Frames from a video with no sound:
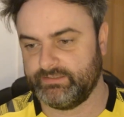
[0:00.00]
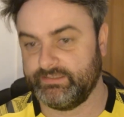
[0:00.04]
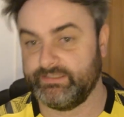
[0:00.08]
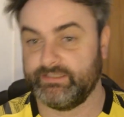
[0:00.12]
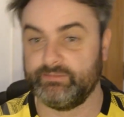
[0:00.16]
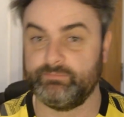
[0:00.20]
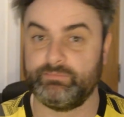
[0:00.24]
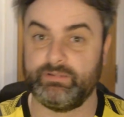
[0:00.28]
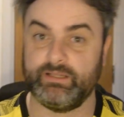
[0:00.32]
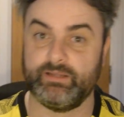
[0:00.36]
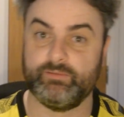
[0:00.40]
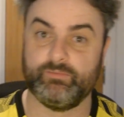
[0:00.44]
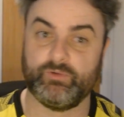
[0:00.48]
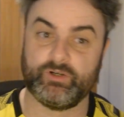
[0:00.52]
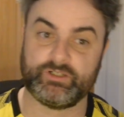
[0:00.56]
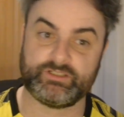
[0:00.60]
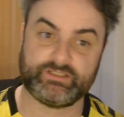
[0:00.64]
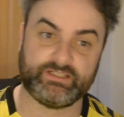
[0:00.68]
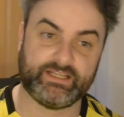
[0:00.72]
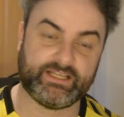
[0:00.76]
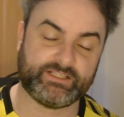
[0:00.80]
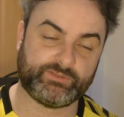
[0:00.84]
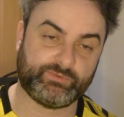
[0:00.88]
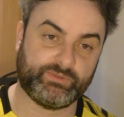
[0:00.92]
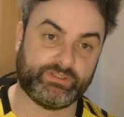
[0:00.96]
He didn't play much
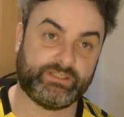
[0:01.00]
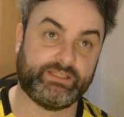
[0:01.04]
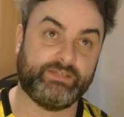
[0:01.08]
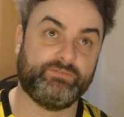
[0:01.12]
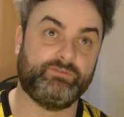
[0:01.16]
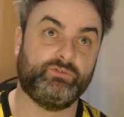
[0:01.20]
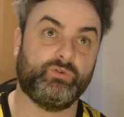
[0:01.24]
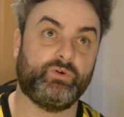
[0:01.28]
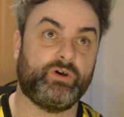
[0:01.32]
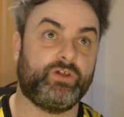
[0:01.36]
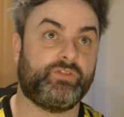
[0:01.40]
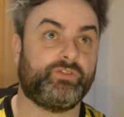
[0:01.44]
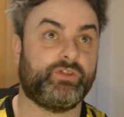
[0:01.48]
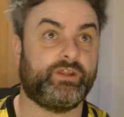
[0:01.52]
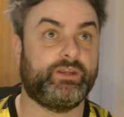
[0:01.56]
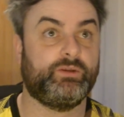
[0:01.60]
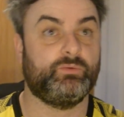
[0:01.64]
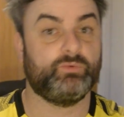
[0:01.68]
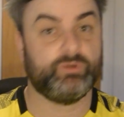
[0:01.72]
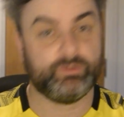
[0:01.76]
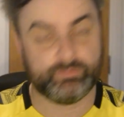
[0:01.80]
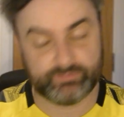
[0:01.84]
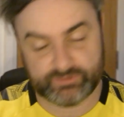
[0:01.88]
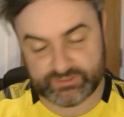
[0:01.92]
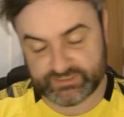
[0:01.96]
last week, even though I thought he
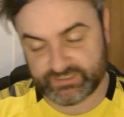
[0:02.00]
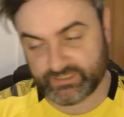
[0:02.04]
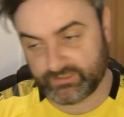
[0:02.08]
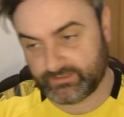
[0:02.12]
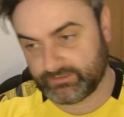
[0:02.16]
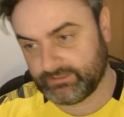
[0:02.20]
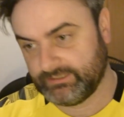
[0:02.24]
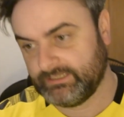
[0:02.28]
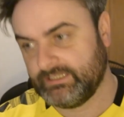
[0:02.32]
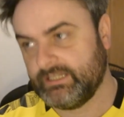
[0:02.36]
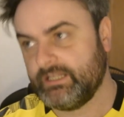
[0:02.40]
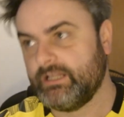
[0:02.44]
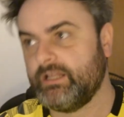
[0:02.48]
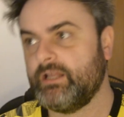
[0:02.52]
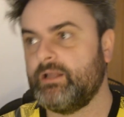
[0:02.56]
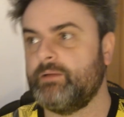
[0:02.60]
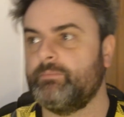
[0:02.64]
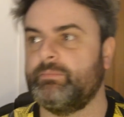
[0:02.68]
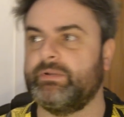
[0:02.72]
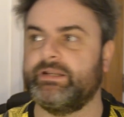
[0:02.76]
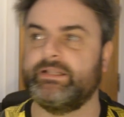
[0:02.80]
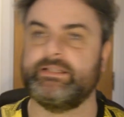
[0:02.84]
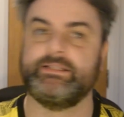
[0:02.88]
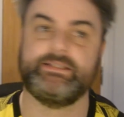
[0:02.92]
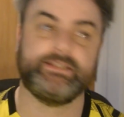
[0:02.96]
would start,
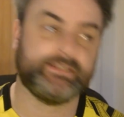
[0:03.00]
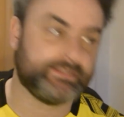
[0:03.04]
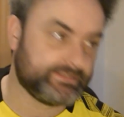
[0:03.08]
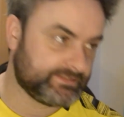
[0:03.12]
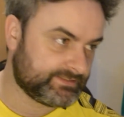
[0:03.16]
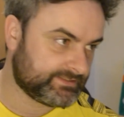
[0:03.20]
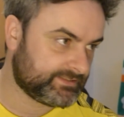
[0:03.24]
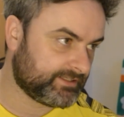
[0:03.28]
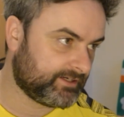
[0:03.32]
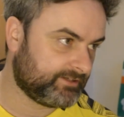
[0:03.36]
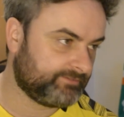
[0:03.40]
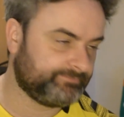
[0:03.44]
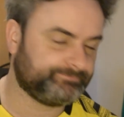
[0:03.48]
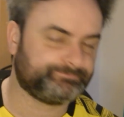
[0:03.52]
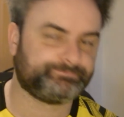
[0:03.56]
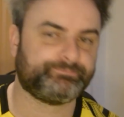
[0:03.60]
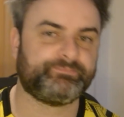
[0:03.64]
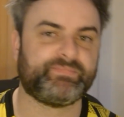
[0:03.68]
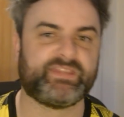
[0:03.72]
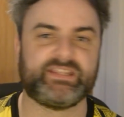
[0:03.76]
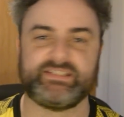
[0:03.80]
but he didn't start.